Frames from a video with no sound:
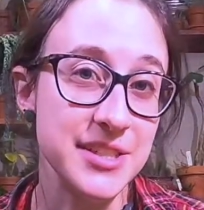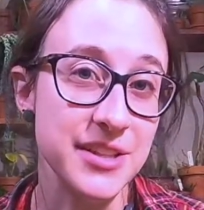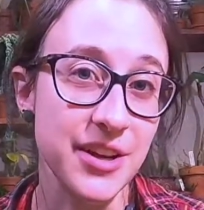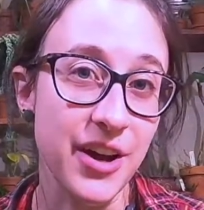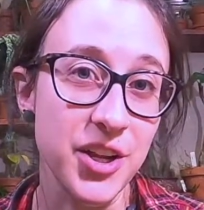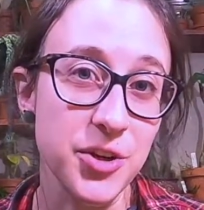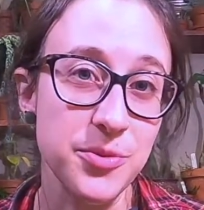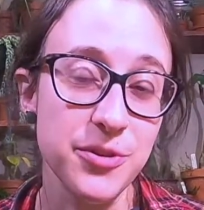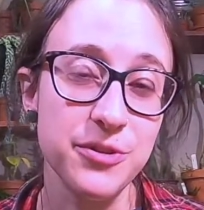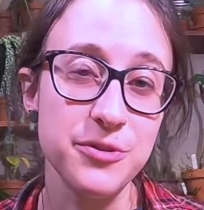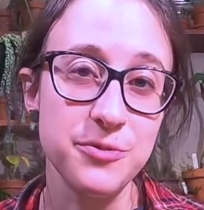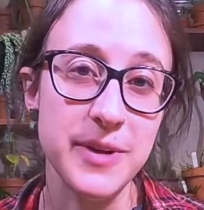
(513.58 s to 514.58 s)
to the
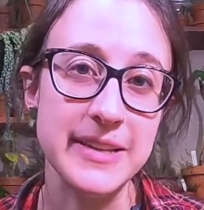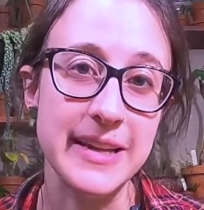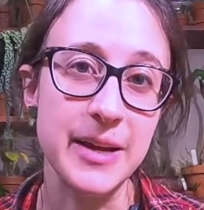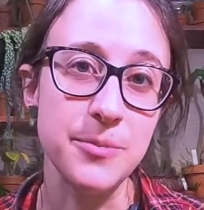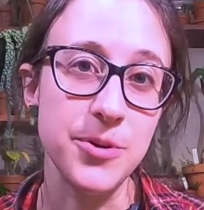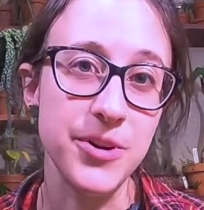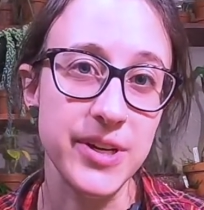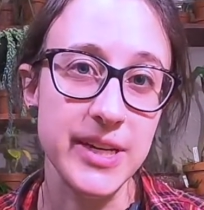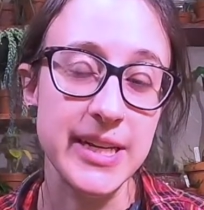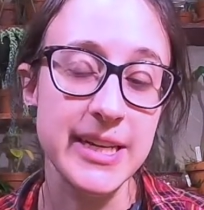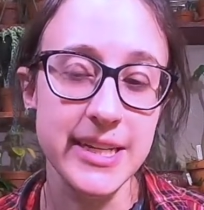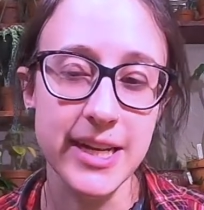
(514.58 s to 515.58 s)
audiobook through my
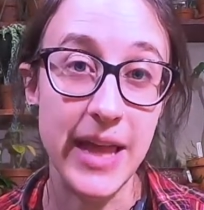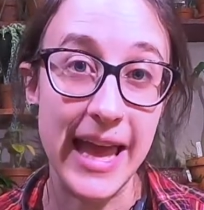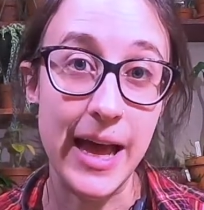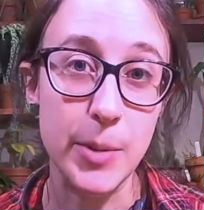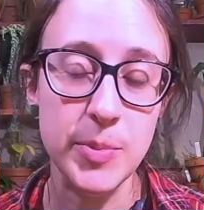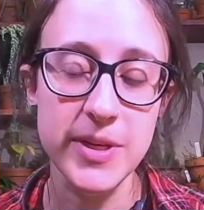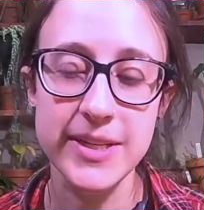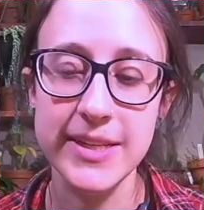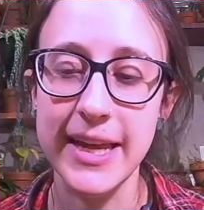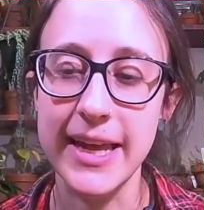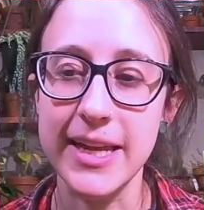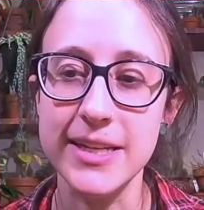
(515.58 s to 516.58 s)
library app,
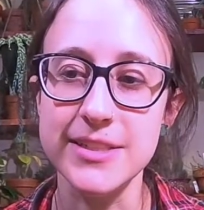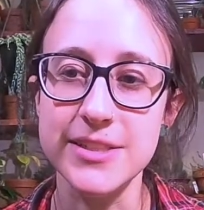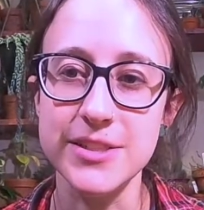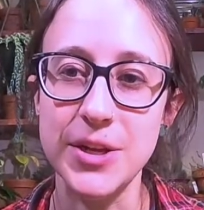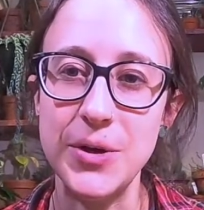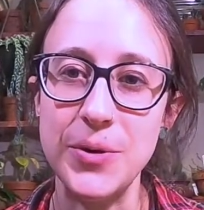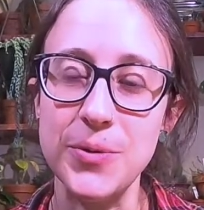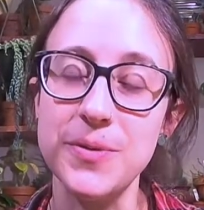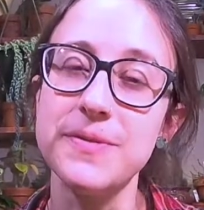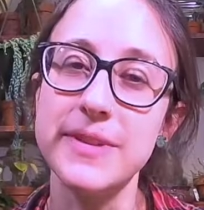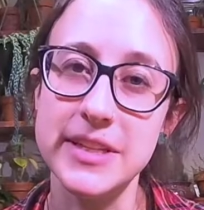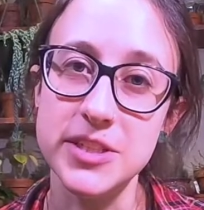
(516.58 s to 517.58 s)
and so
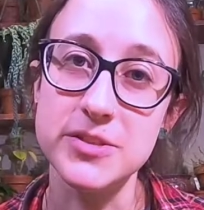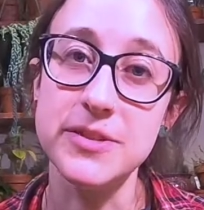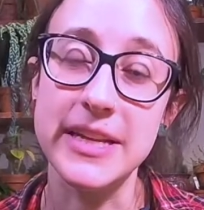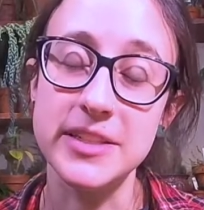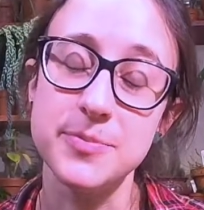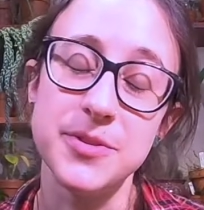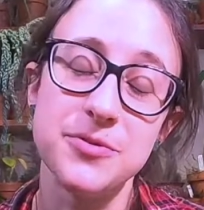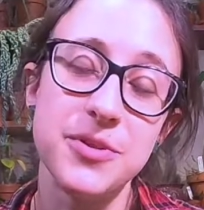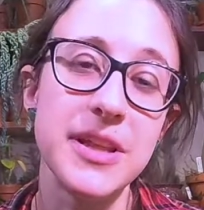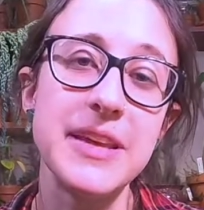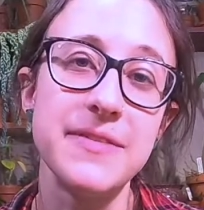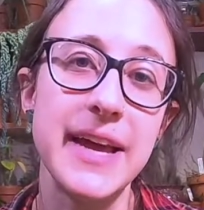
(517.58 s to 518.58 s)
that's been
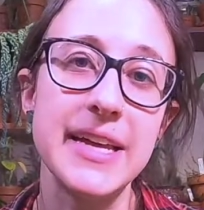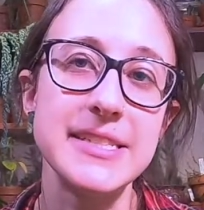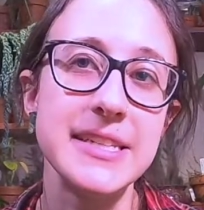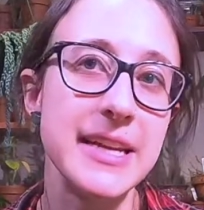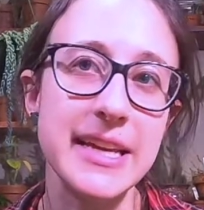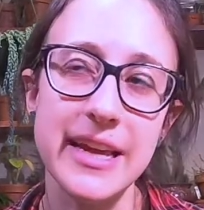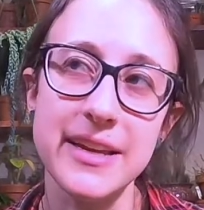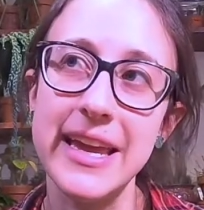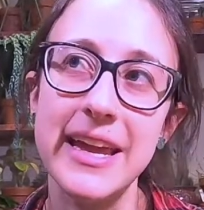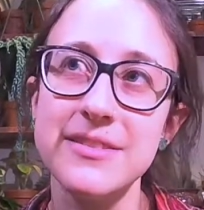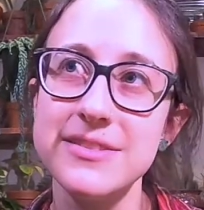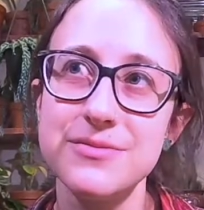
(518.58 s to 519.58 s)
really fascinating. I
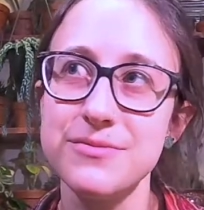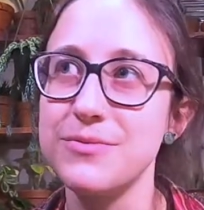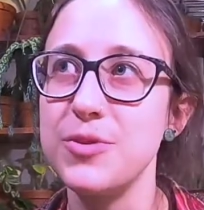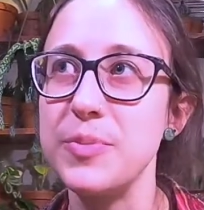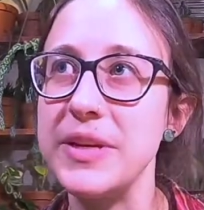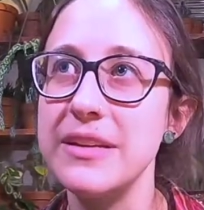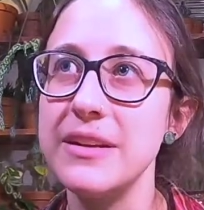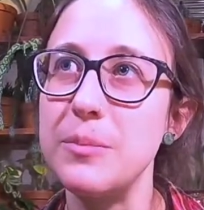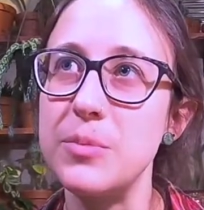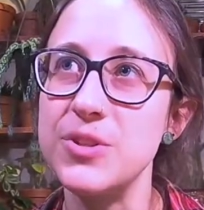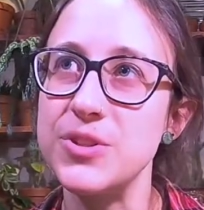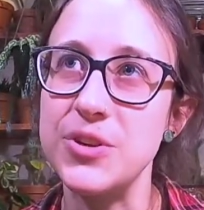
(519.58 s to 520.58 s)
can't repeat
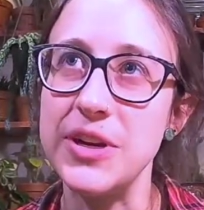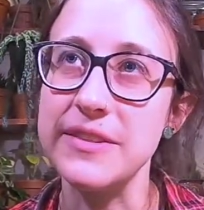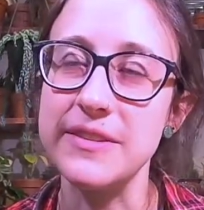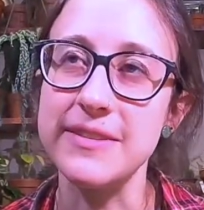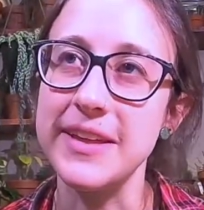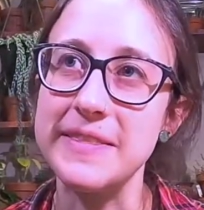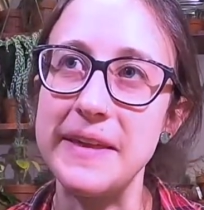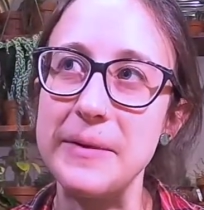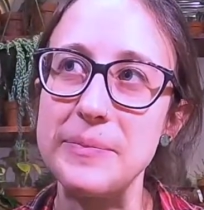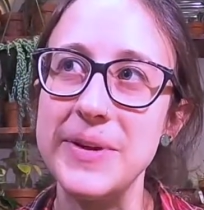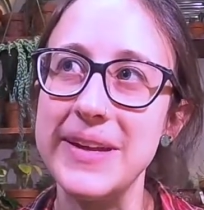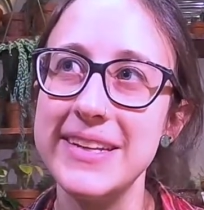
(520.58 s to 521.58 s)
numbers or anything like
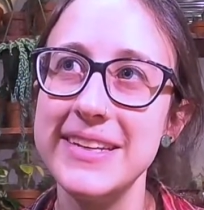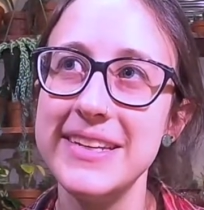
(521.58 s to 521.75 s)
that, but